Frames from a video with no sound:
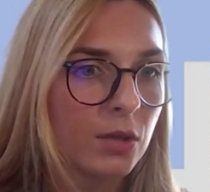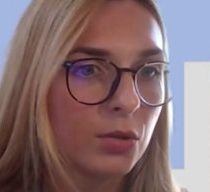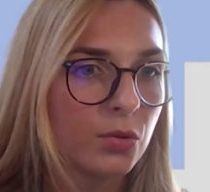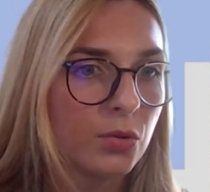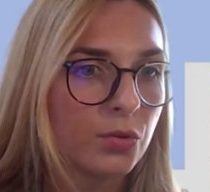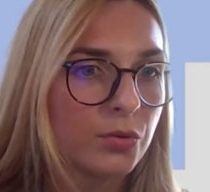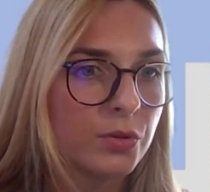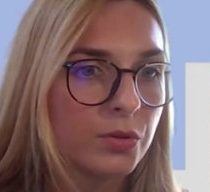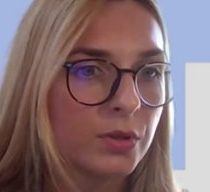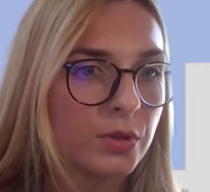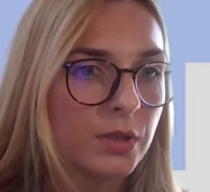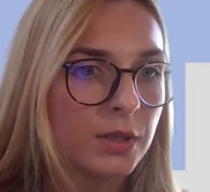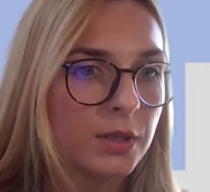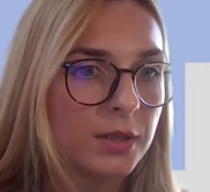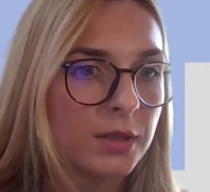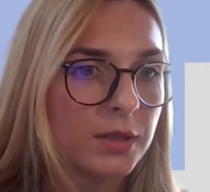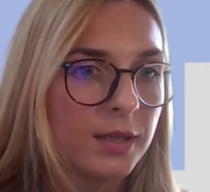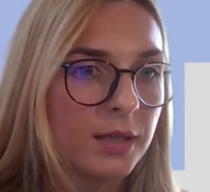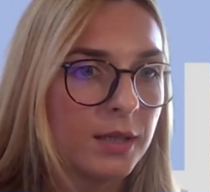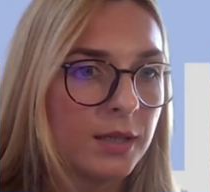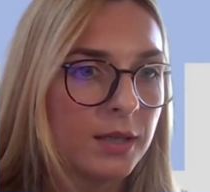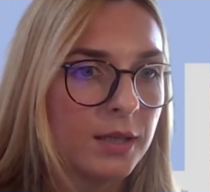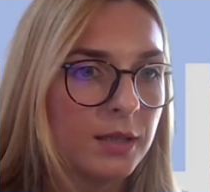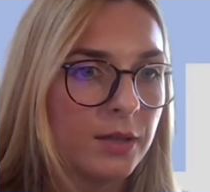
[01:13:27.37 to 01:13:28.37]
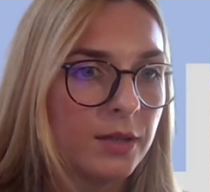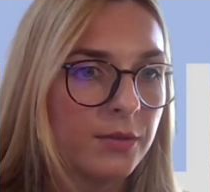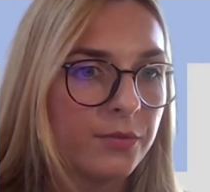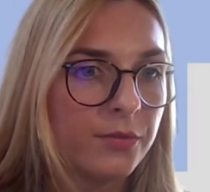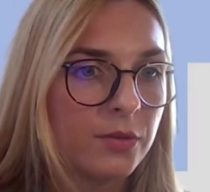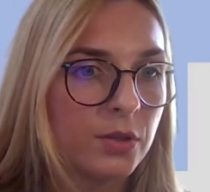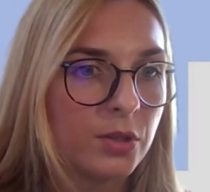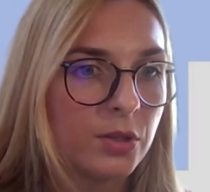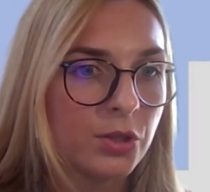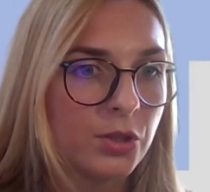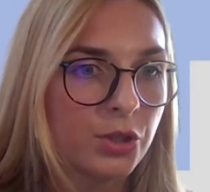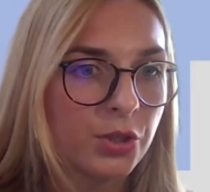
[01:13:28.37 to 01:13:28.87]
the
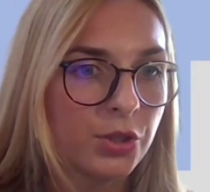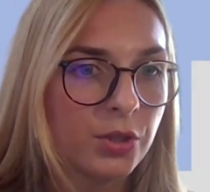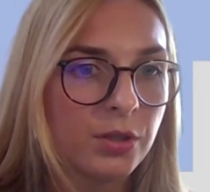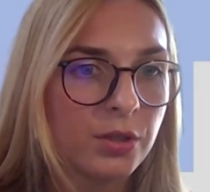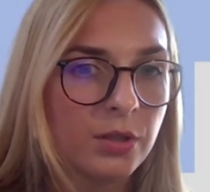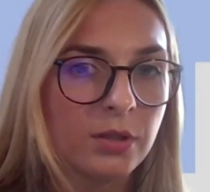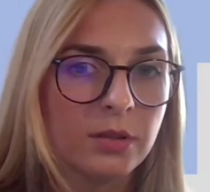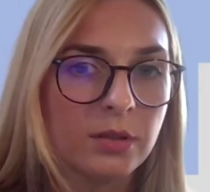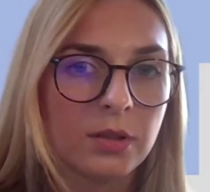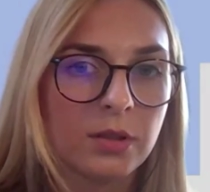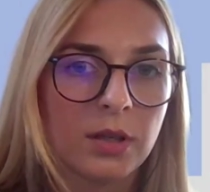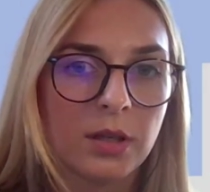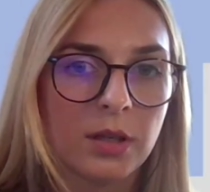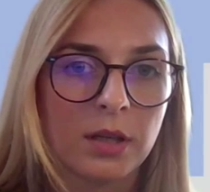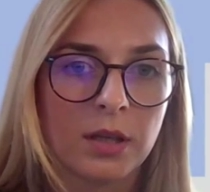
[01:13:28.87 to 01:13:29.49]
definition.